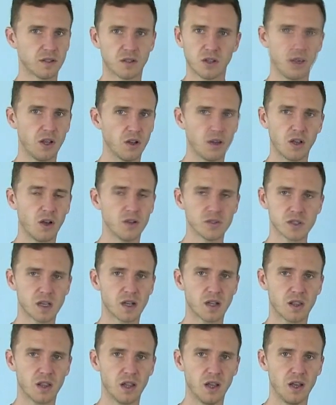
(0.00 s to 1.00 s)
goes
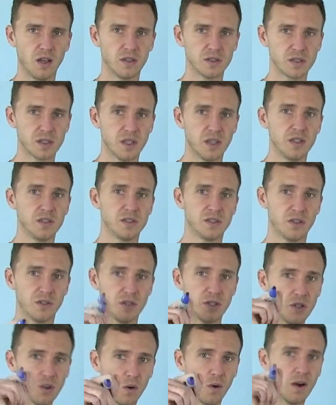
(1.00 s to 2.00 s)
on a close till
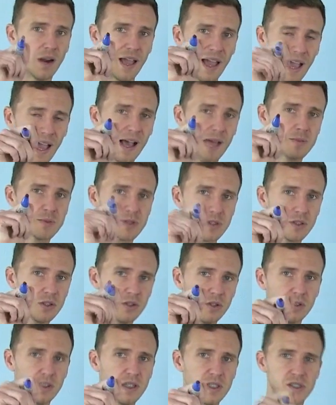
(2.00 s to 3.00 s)
you're
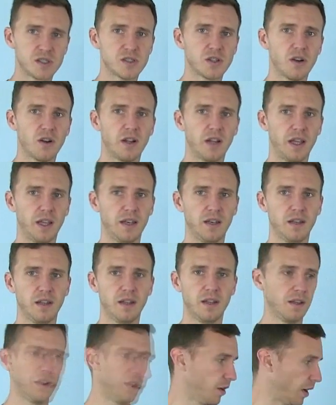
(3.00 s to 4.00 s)
absolutely certain,
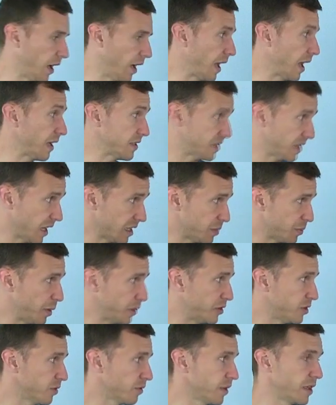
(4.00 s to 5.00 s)
as the
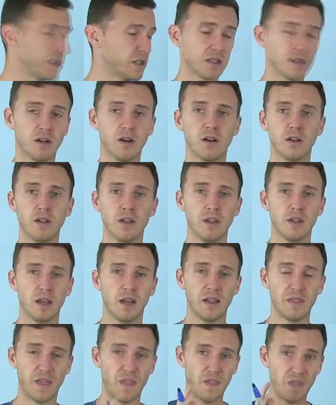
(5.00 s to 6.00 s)
SP2 Regional,
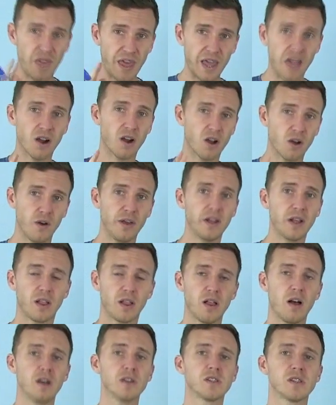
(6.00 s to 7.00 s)
that they are going to
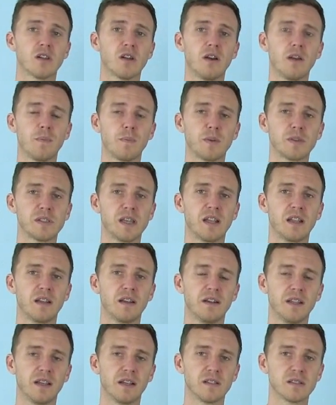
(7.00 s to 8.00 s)
close 30% of
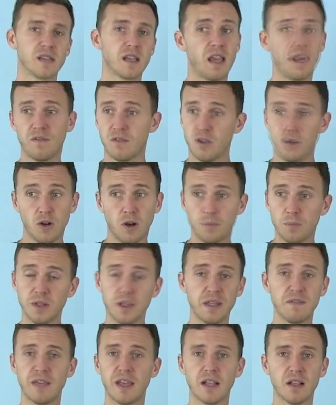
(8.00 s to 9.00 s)
their deals. If you don't
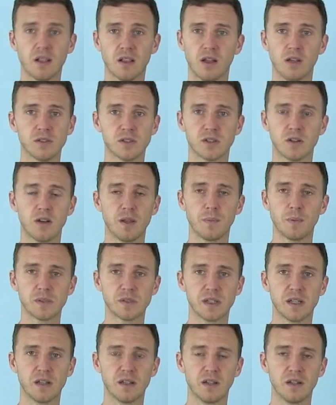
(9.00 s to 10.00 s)
believe they can close 30%
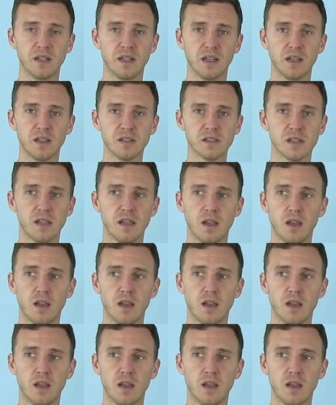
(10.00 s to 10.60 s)
of their deals,